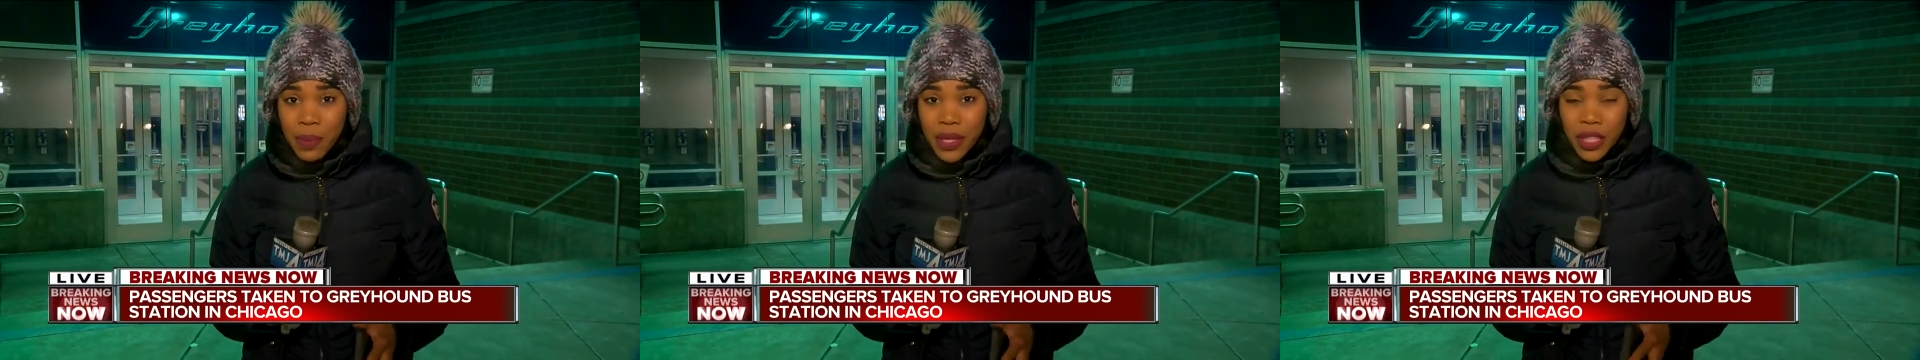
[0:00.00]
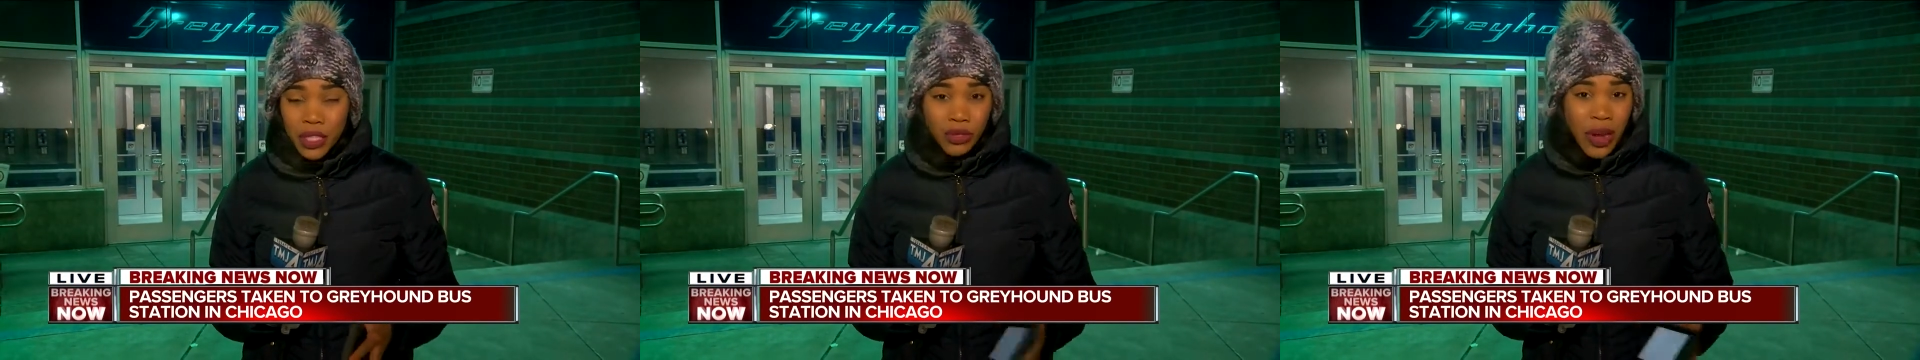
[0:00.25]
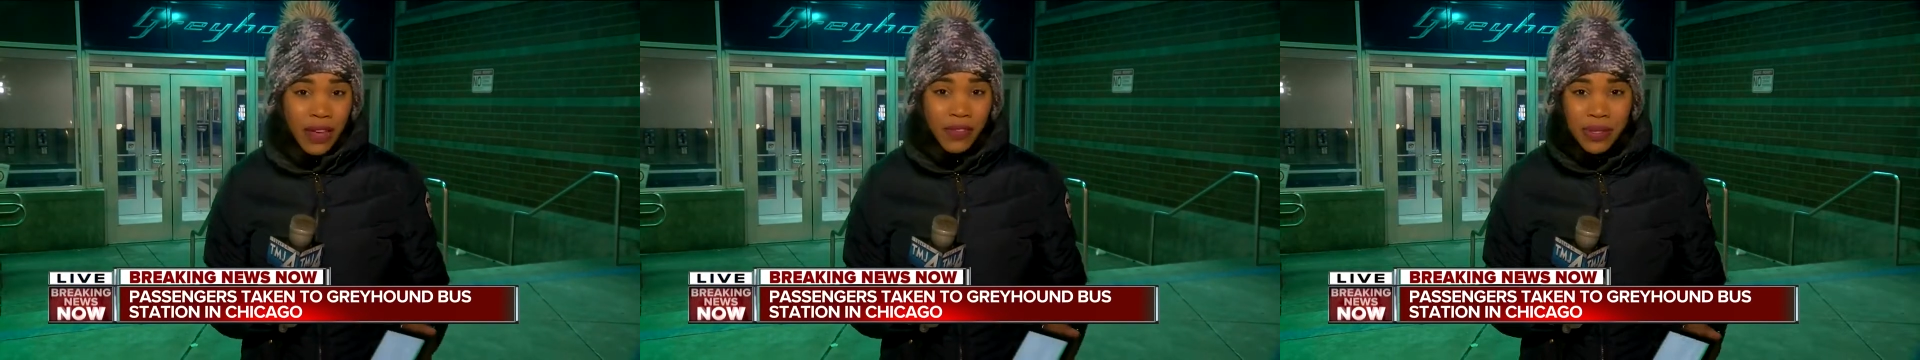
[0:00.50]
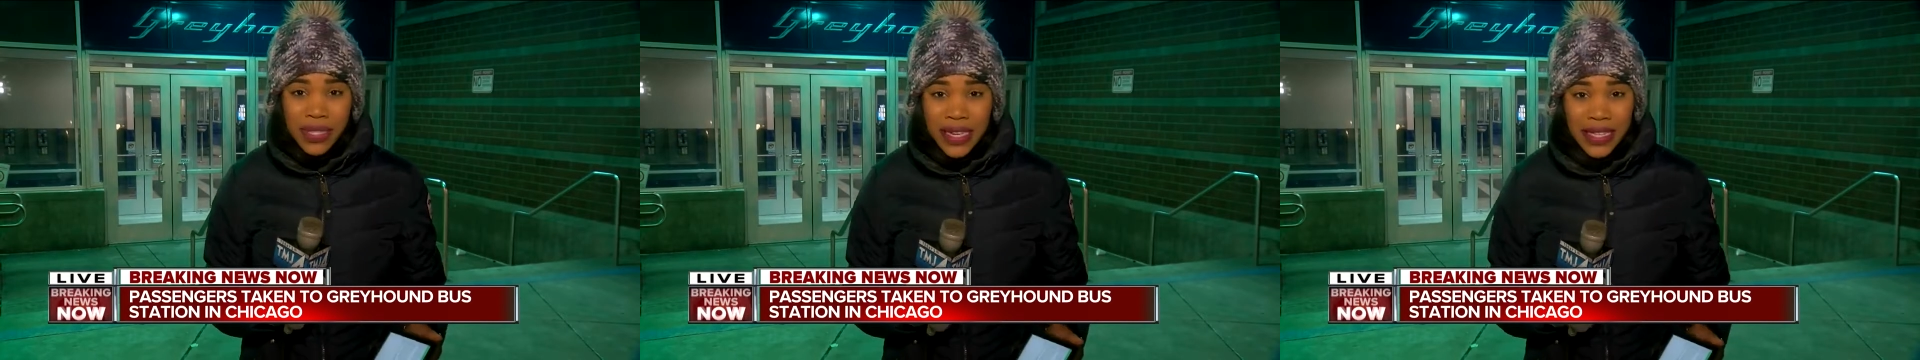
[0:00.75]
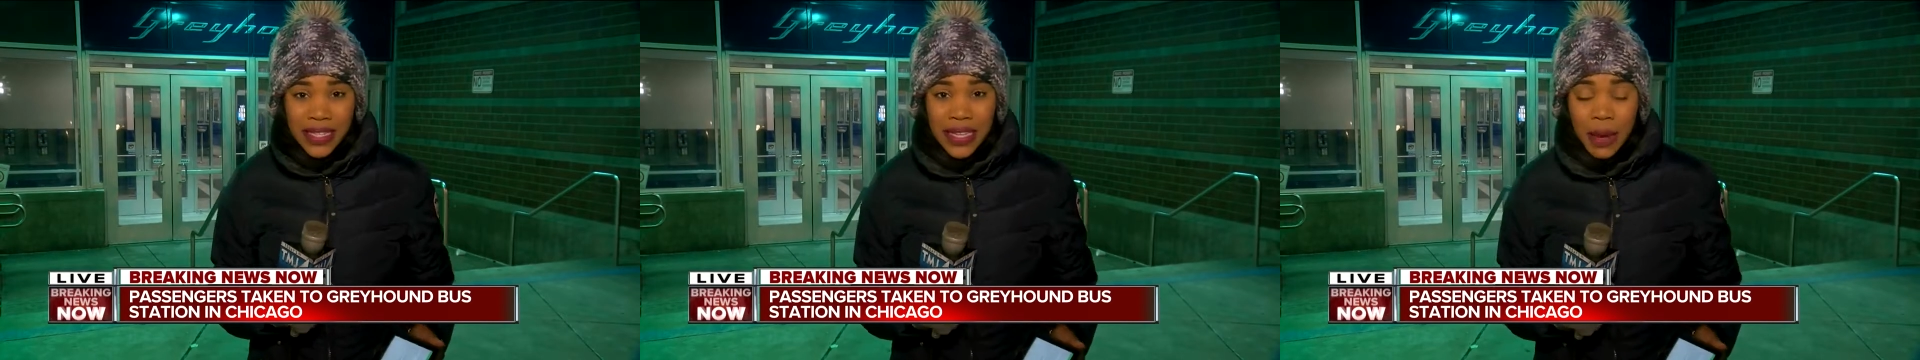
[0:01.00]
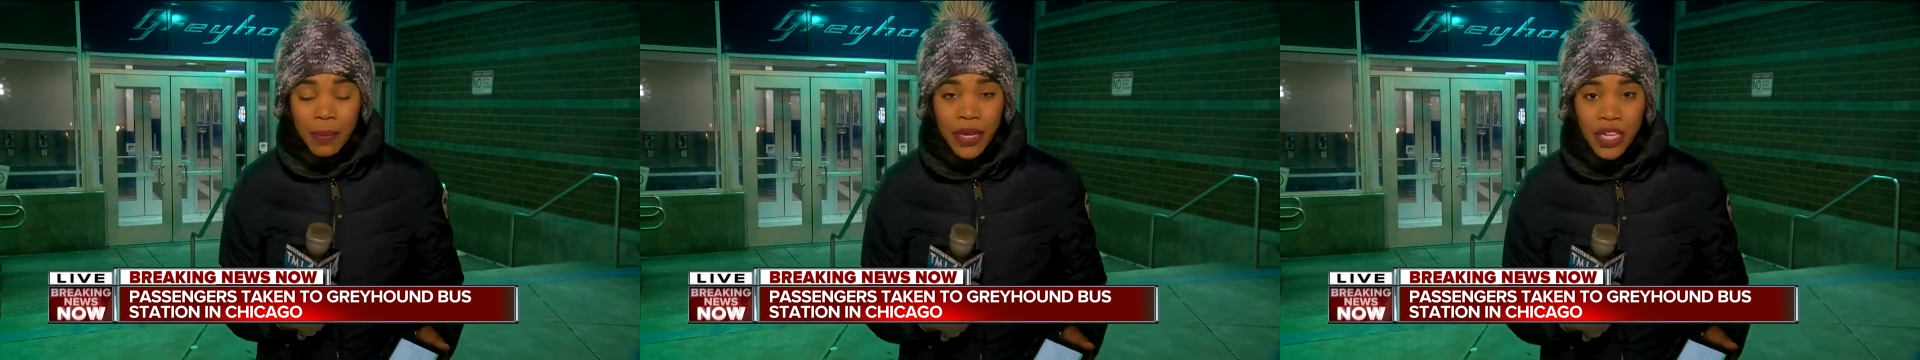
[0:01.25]
but the driver didn't
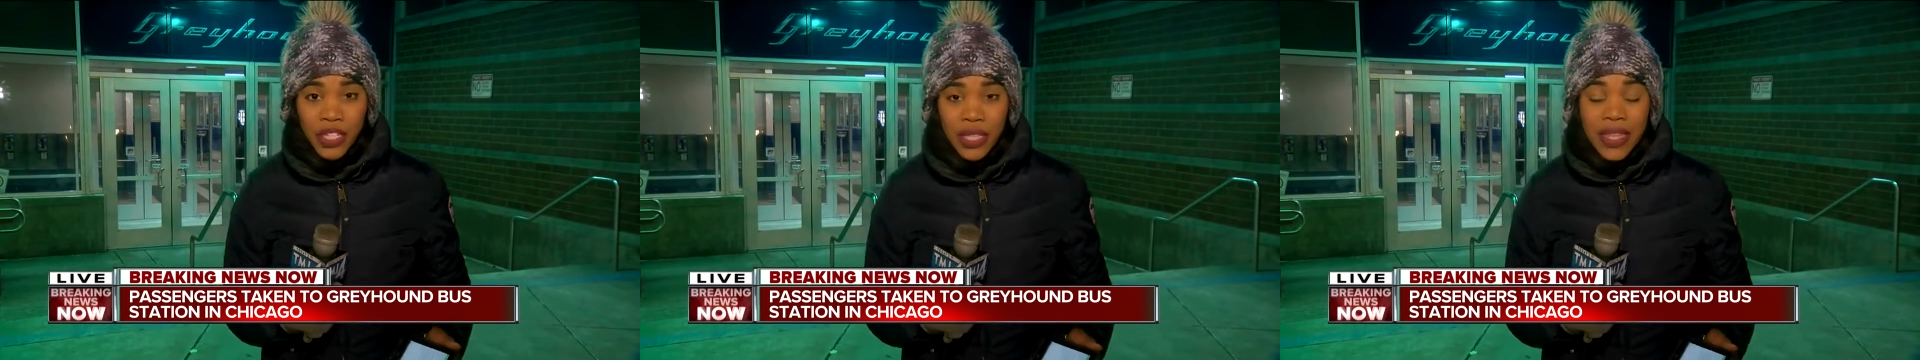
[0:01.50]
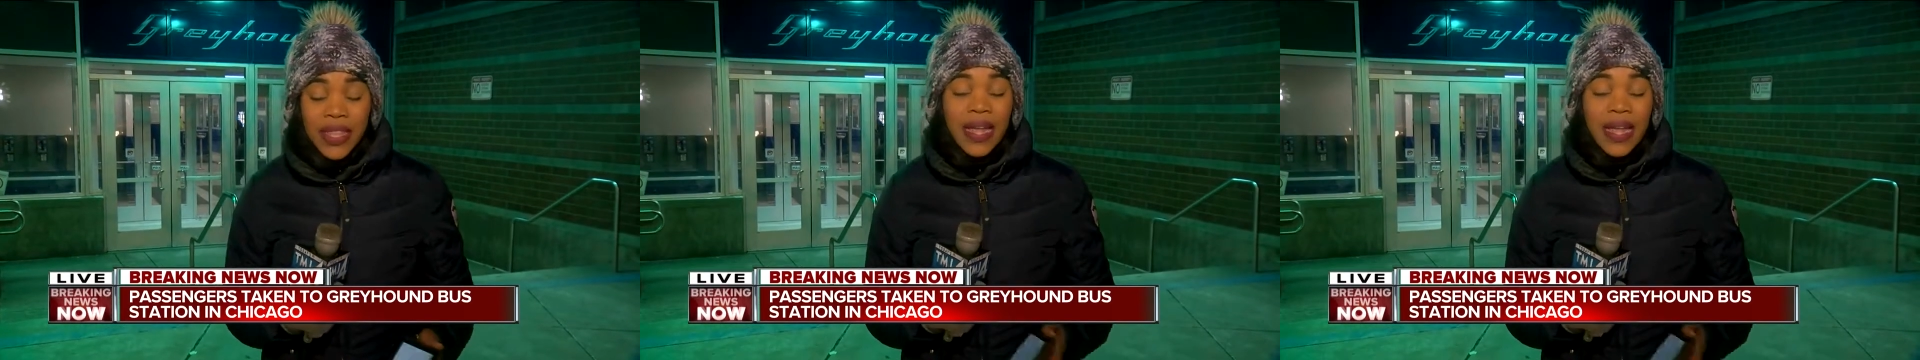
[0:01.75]
stop initially.